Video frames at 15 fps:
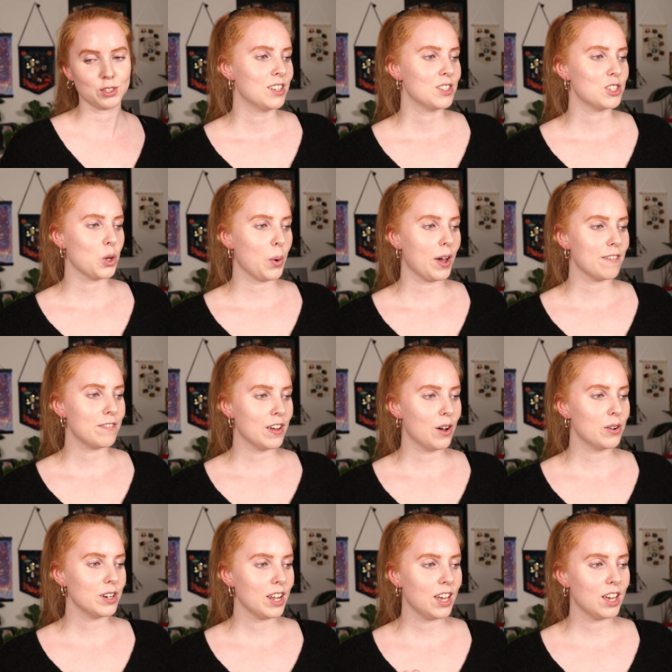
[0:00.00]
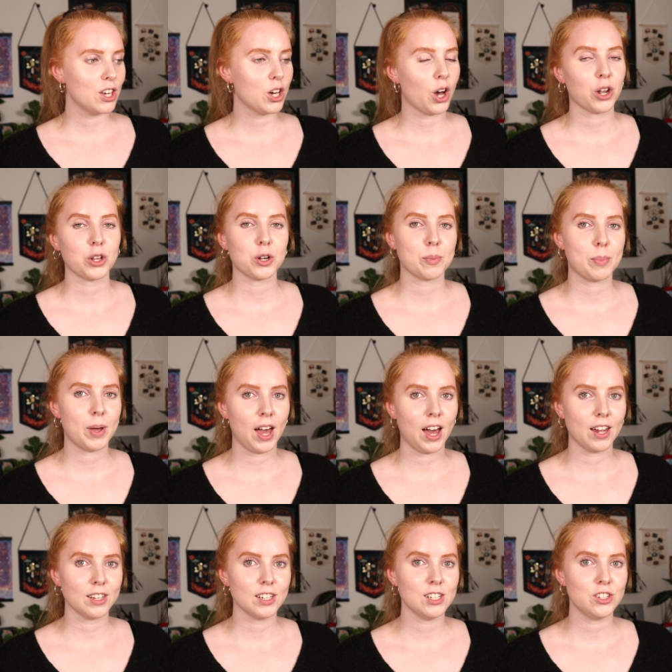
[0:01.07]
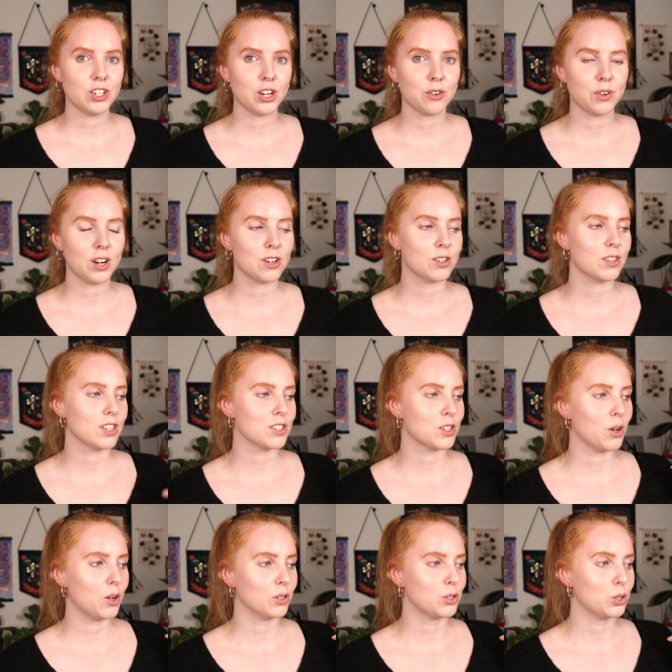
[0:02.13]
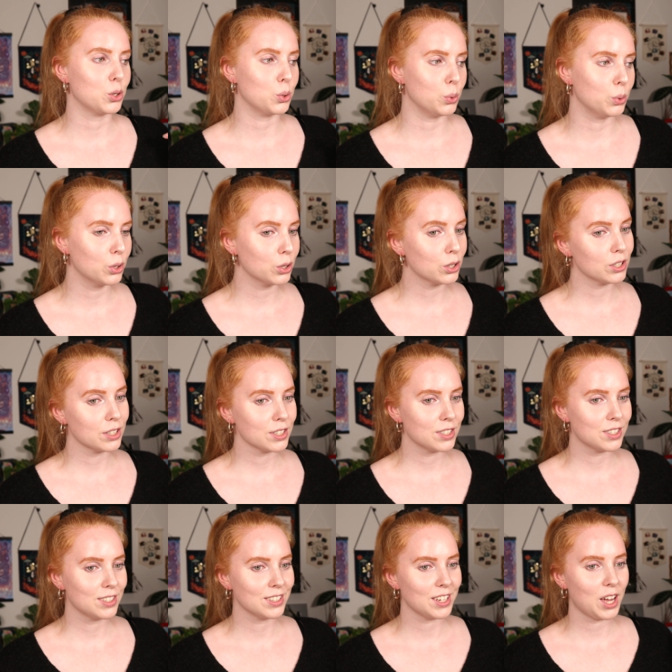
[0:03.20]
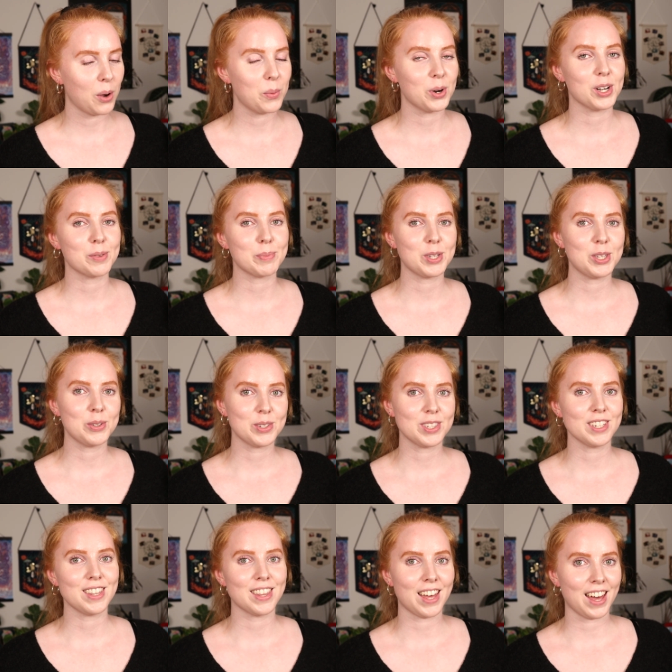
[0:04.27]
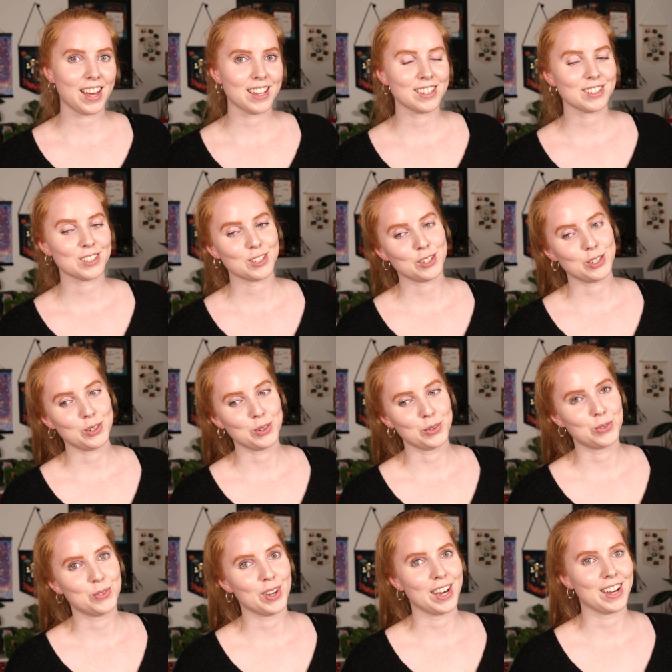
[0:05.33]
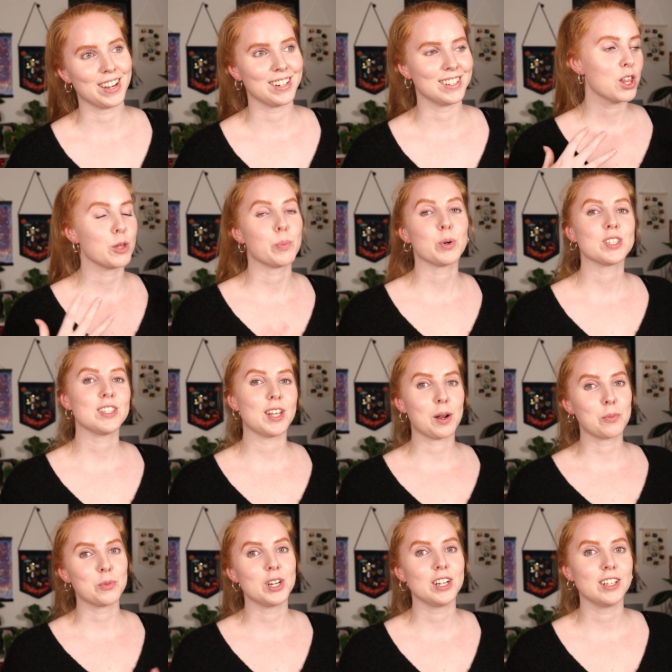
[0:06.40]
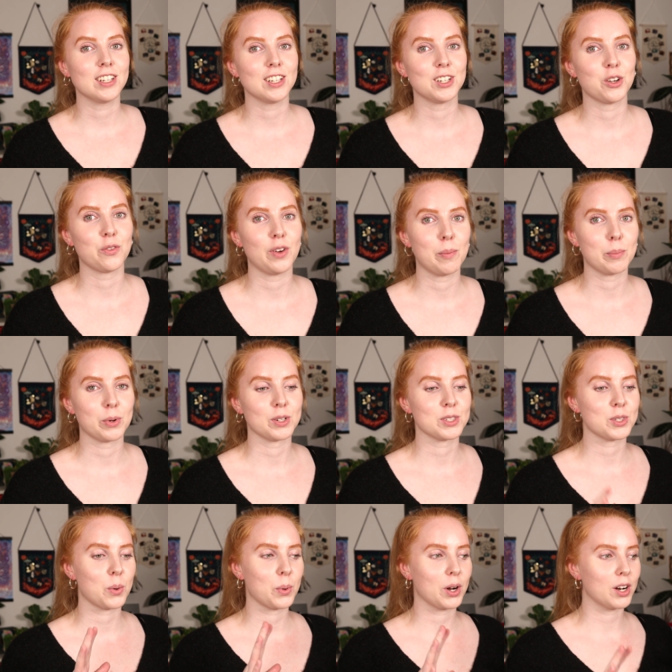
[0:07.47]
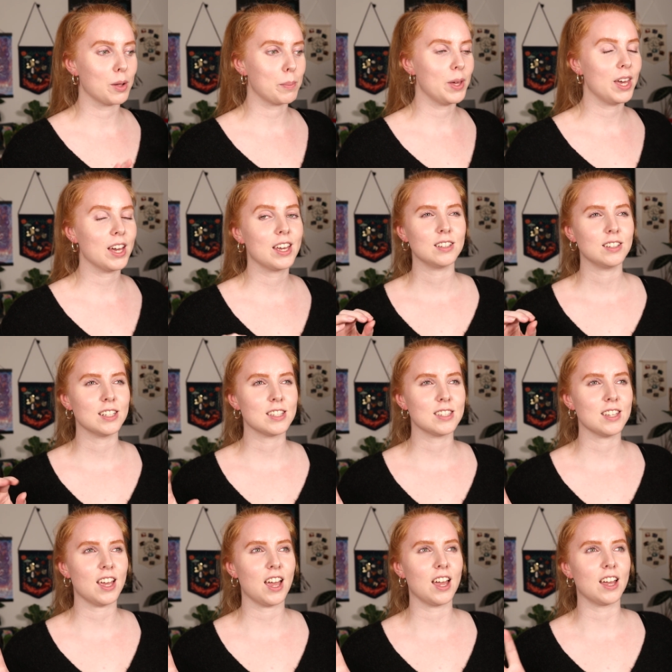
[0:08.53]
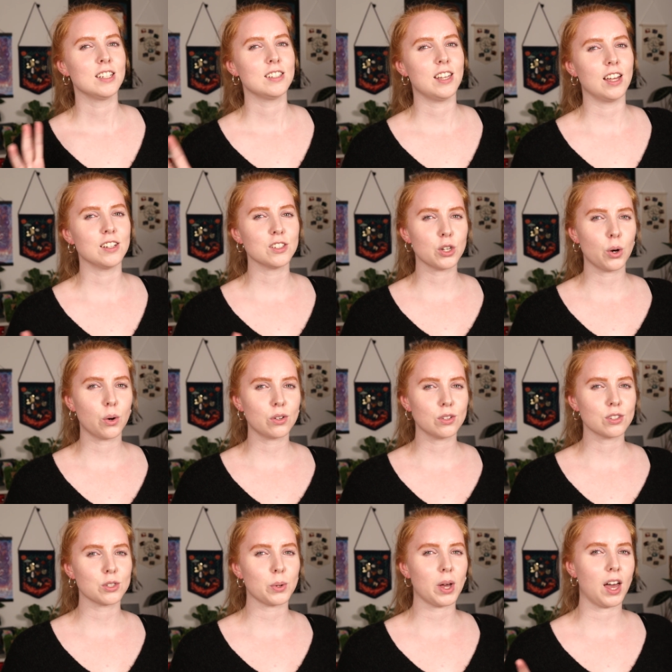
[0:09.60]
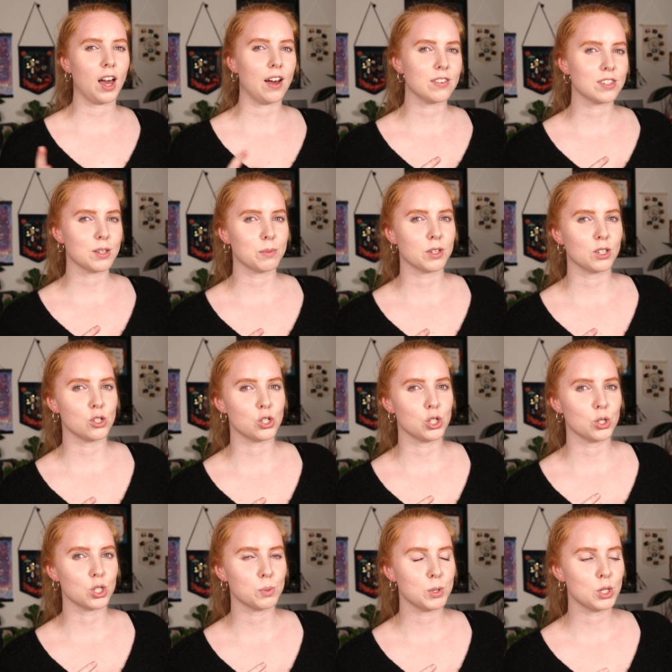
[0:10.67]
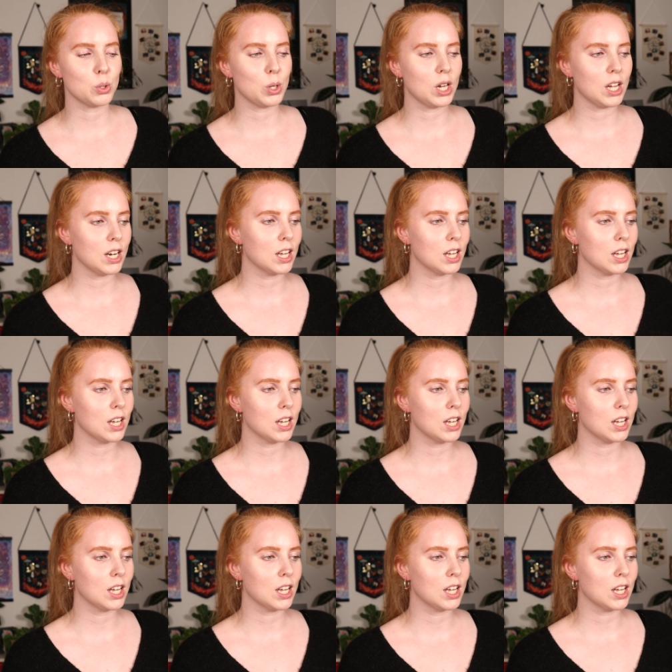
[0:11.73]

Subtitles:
So I found a color palette generator that's called Coolers, and we're gonna be using that to find the books that I'm reading in November. So we're gonna pick, let's say, 10 total, so I have something to choose between.